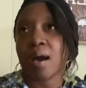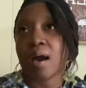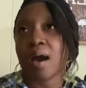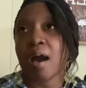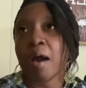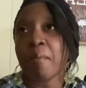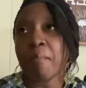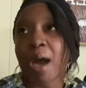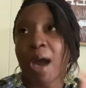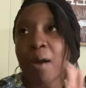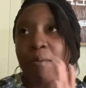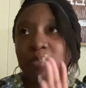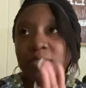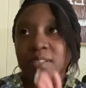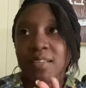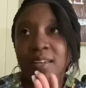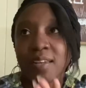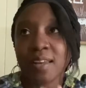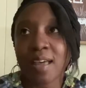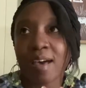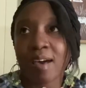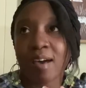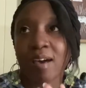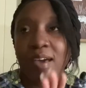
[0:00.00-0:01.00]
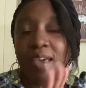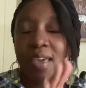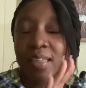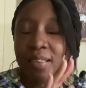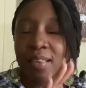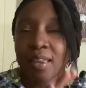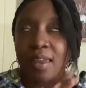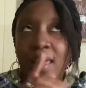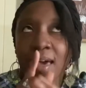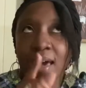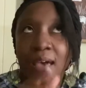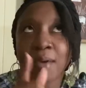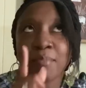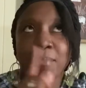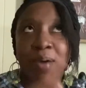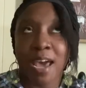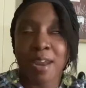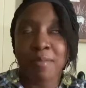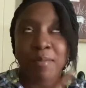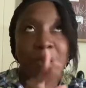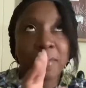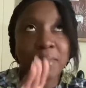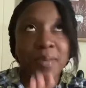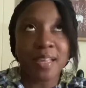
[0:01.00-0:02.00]
Um, I was in, in the line
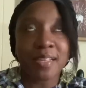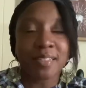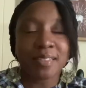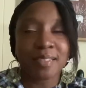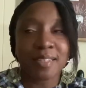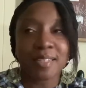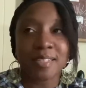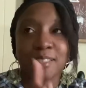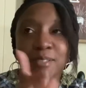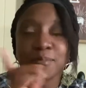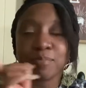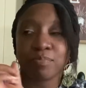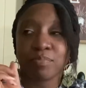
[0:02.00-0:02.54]
minding my business.